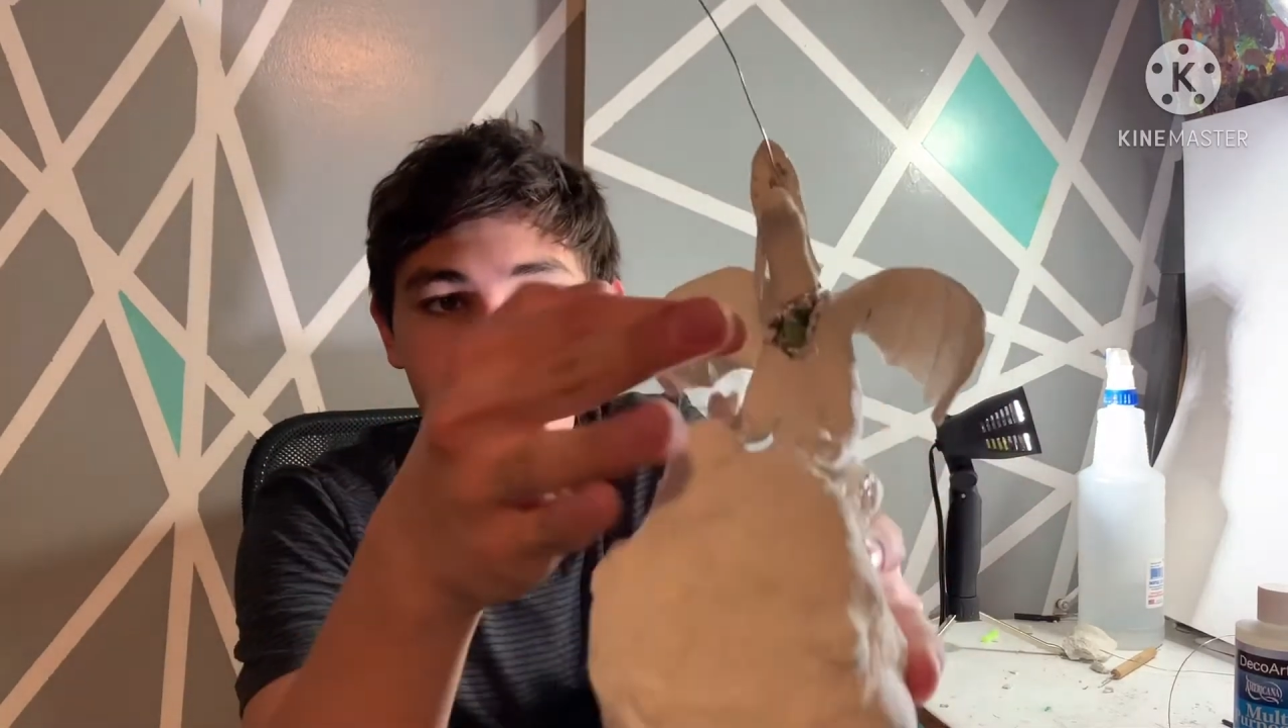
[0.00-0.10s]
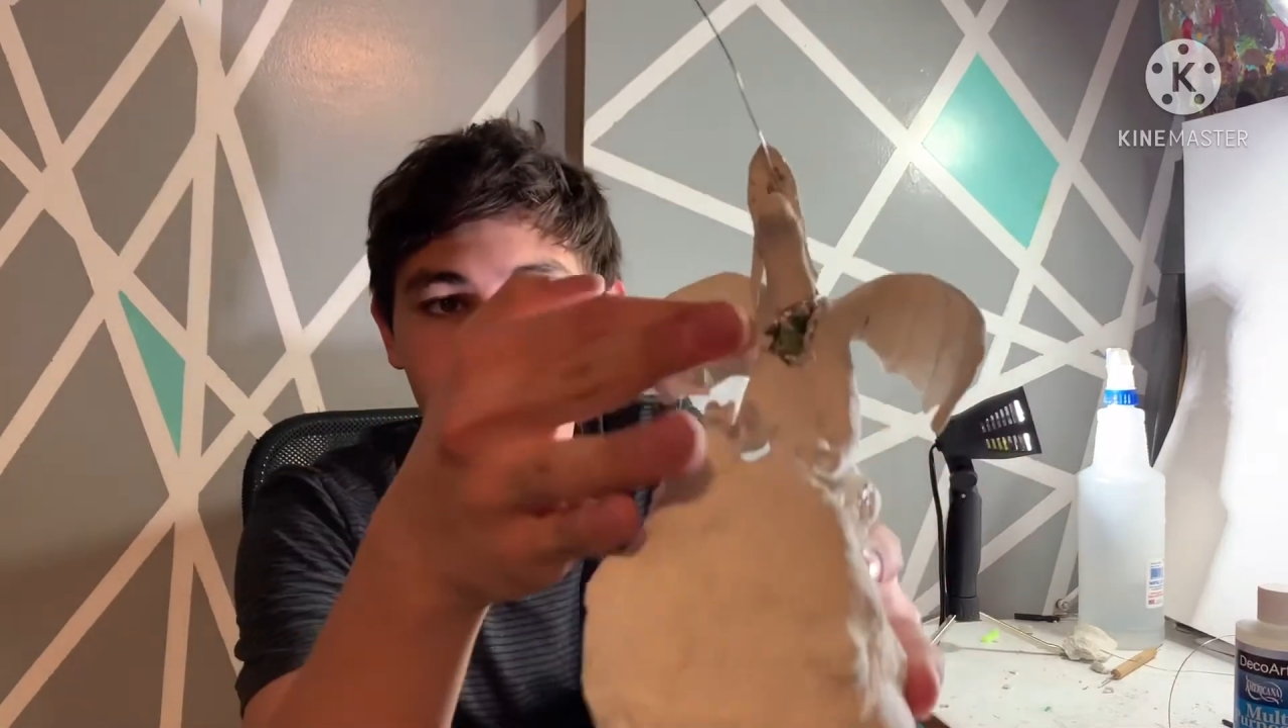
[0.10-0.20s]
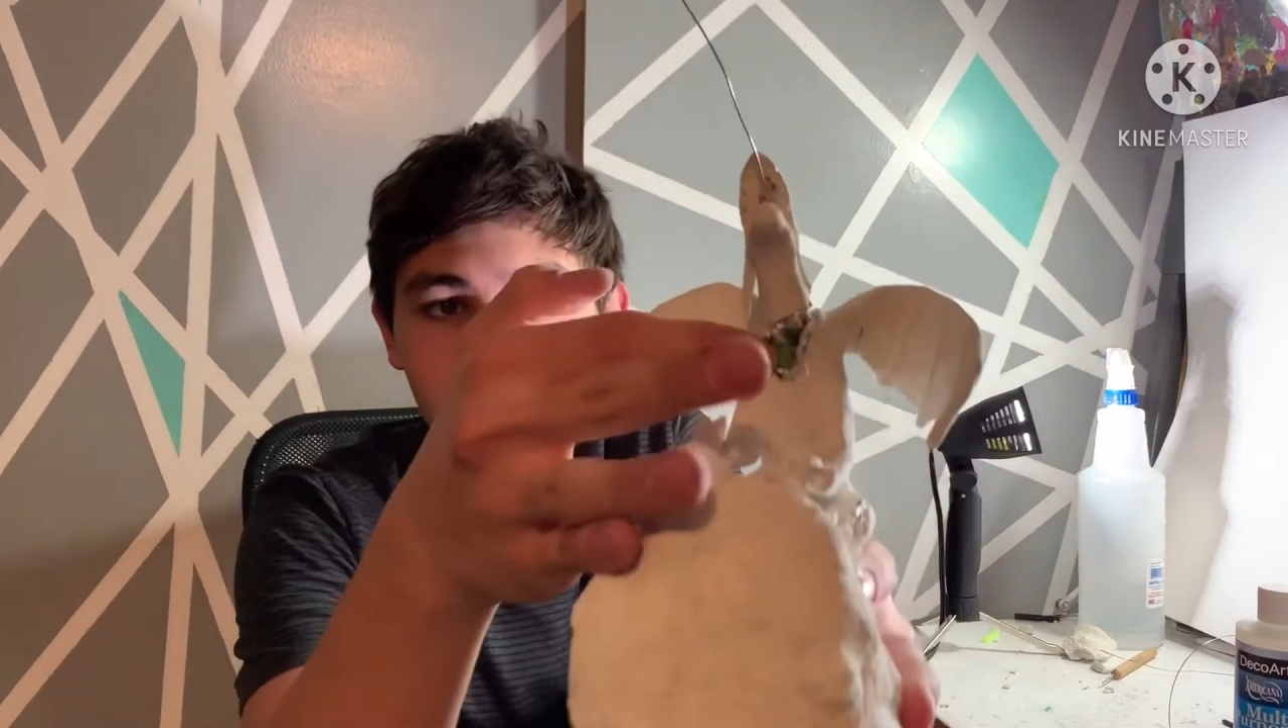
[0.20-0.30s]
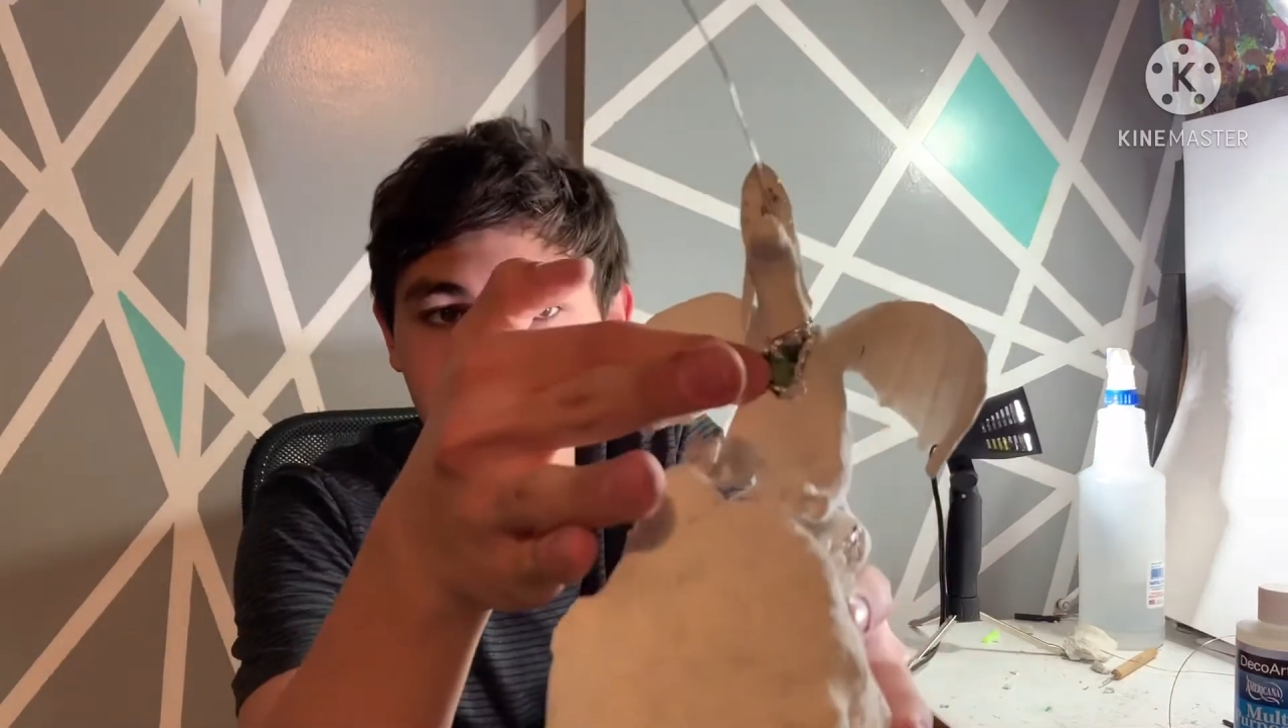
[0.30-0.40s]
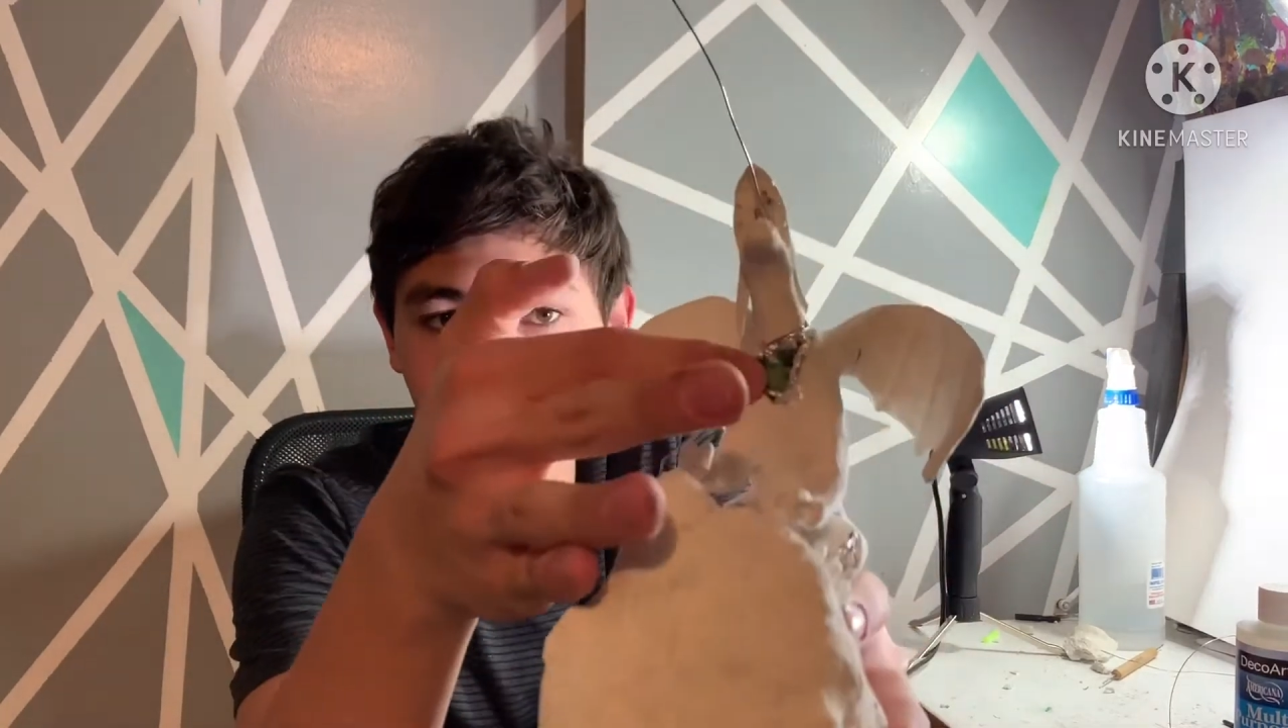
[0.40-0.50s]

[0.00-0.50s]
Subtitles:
with